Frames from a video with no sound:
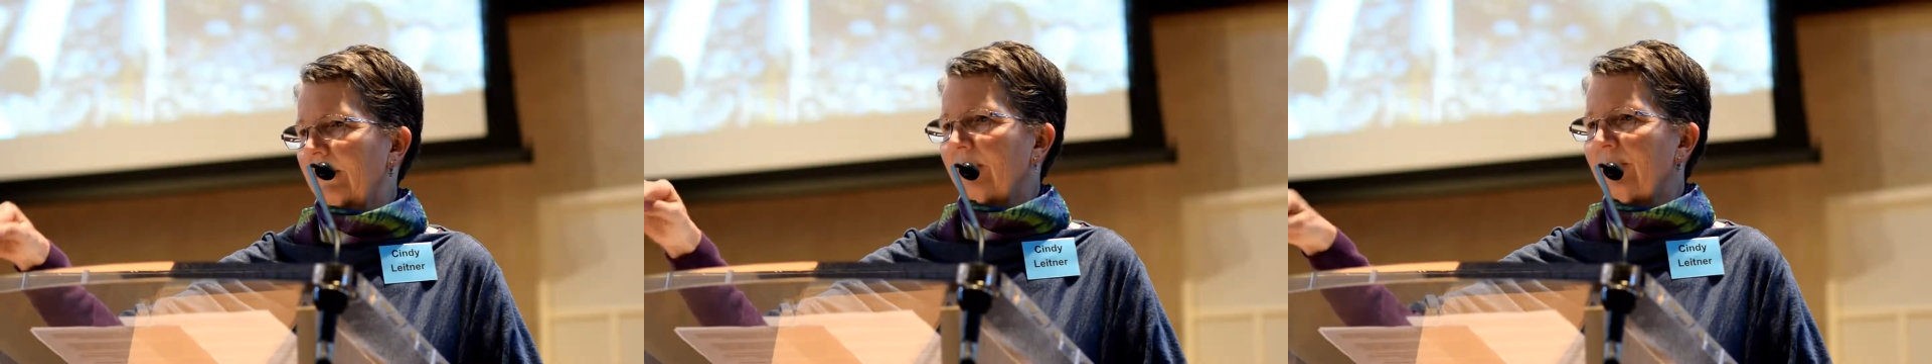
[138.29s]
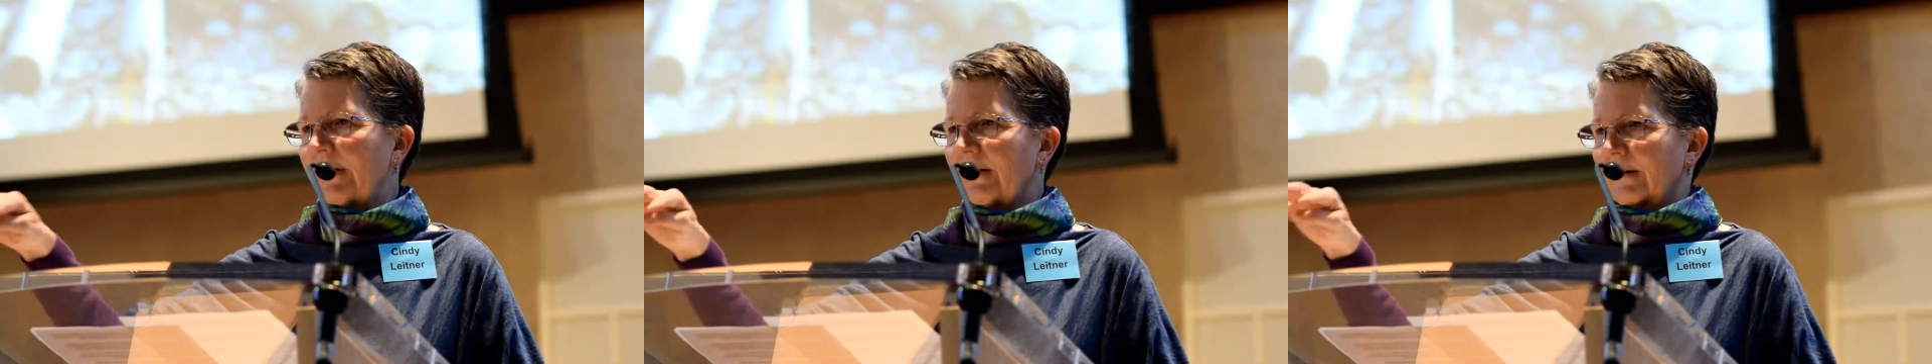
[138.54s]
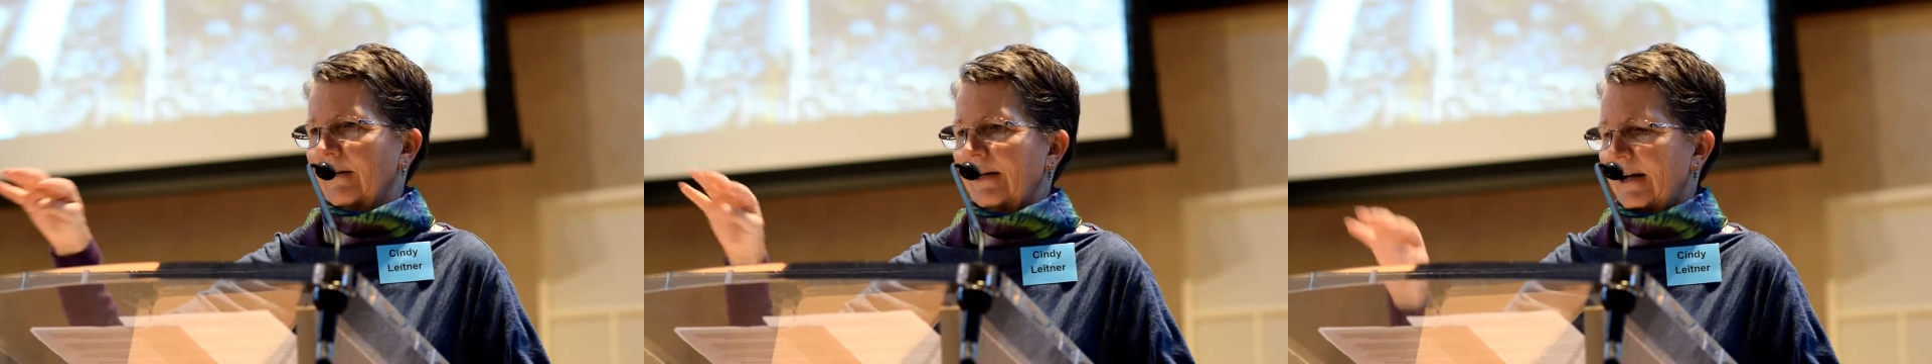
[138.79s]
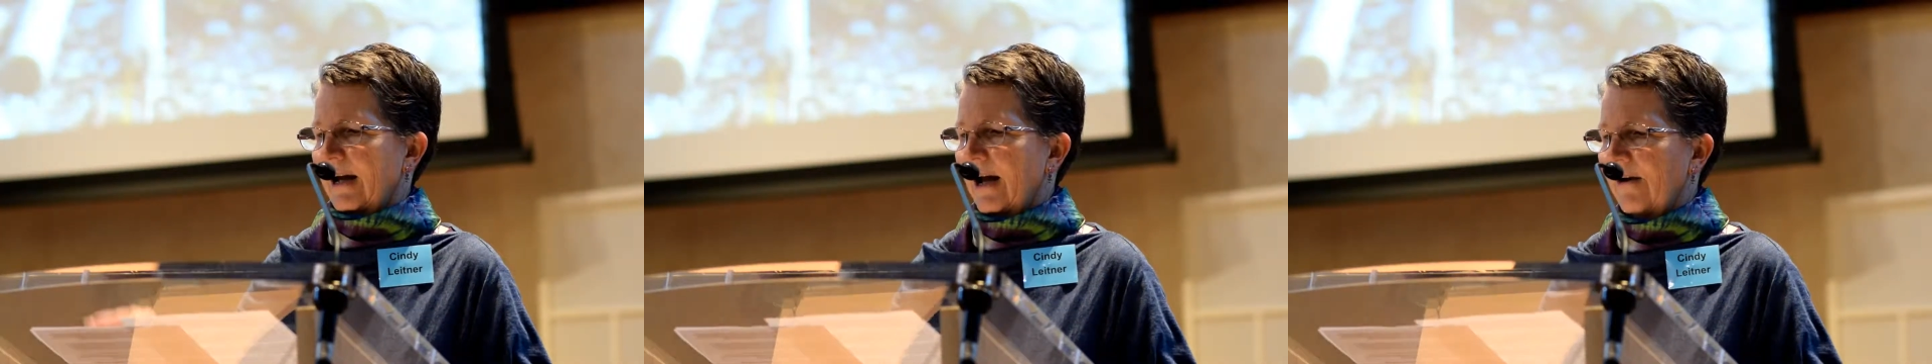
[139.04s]

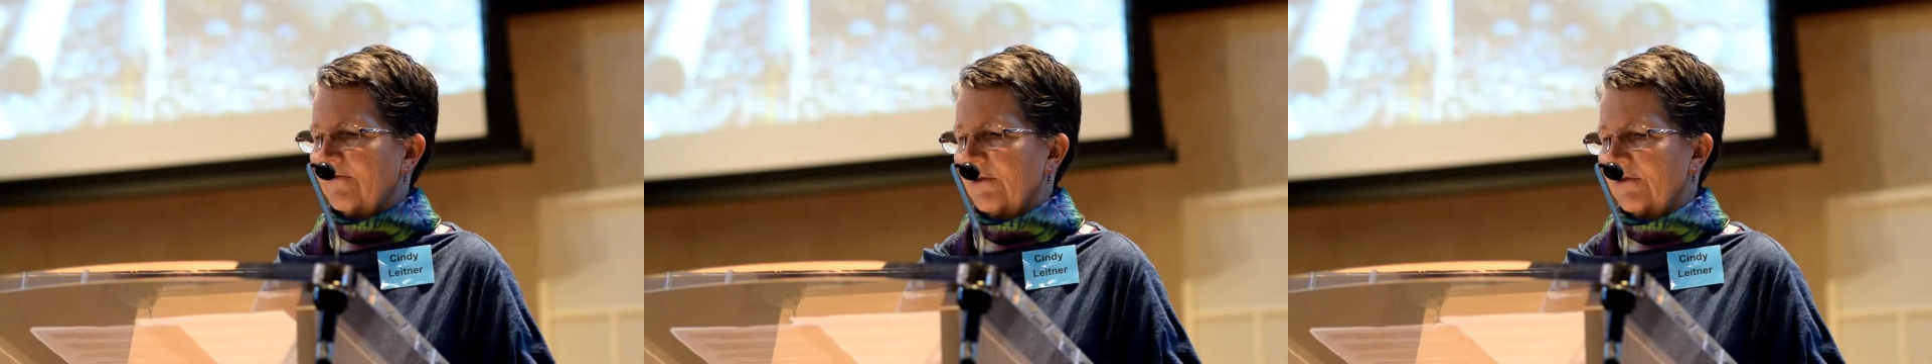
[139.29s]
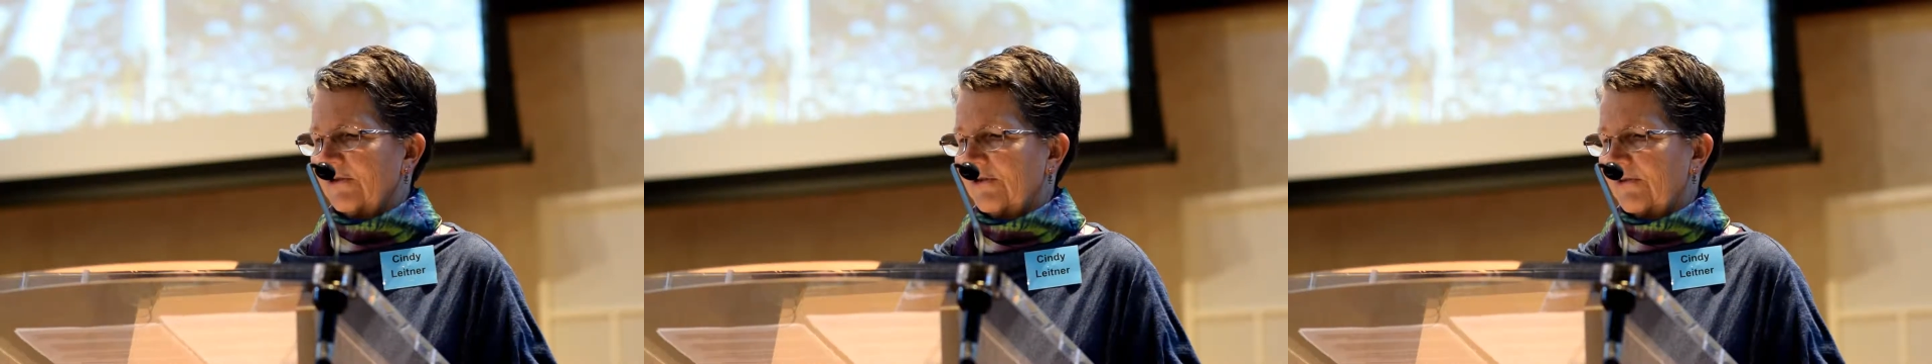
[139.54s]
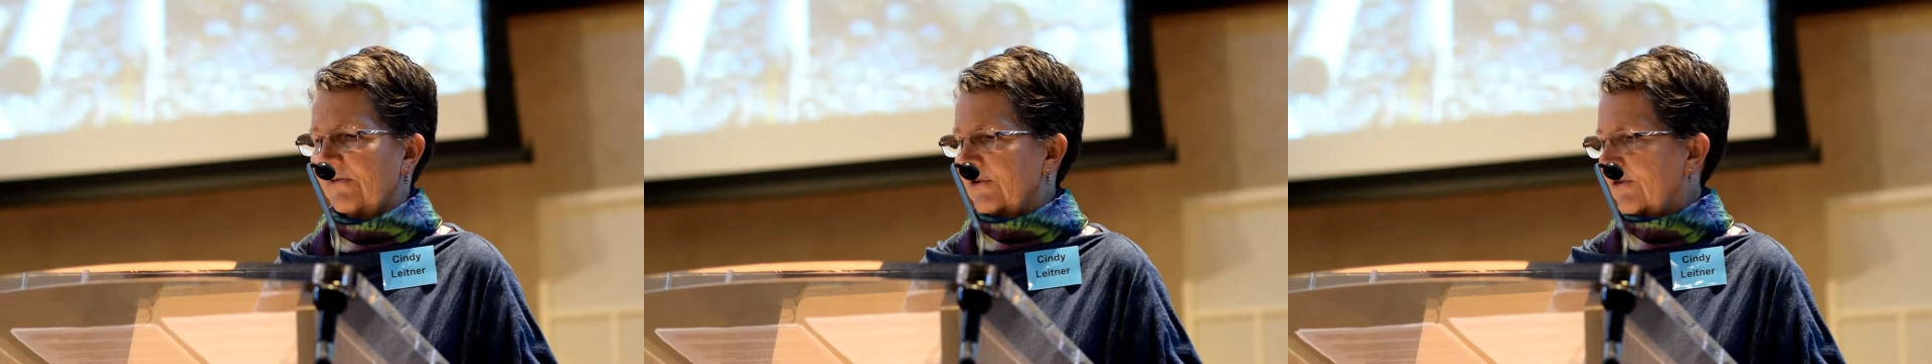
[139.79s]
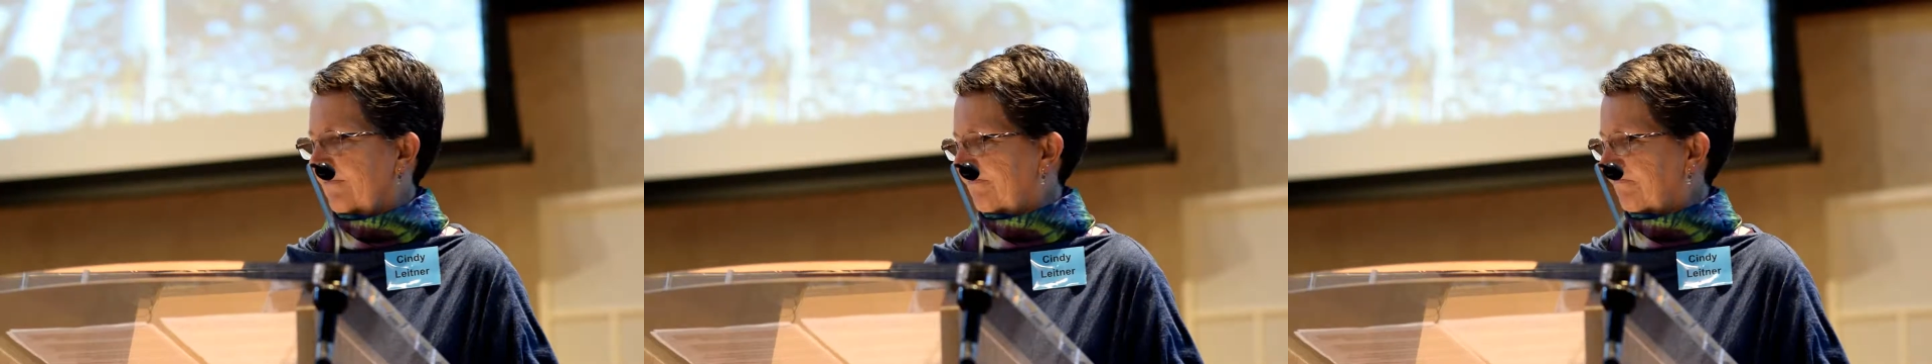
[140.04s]
immediately after the
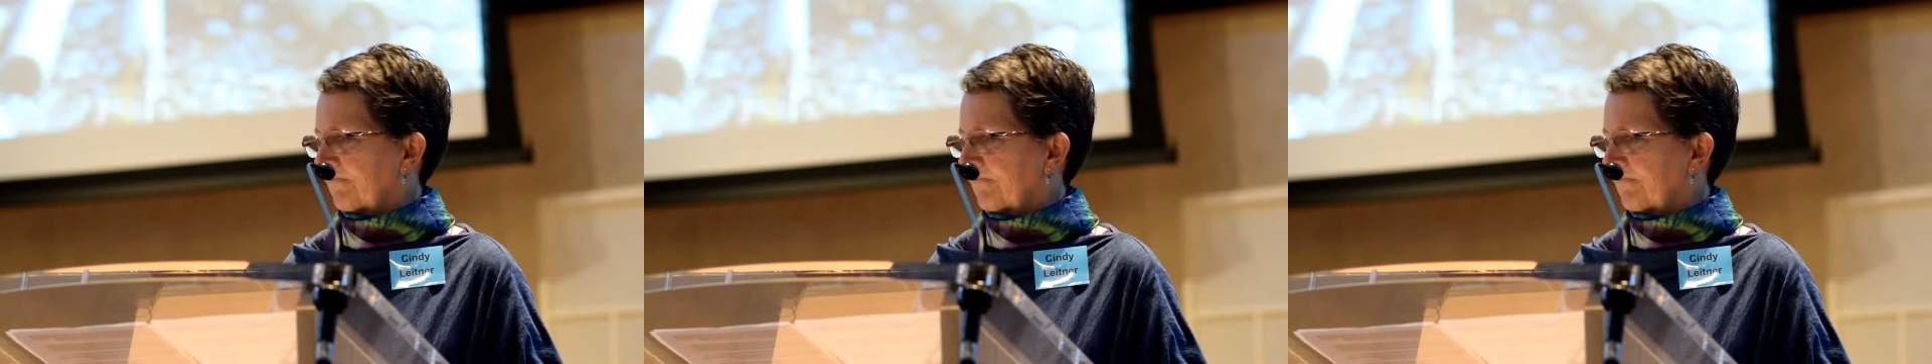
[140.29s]
service.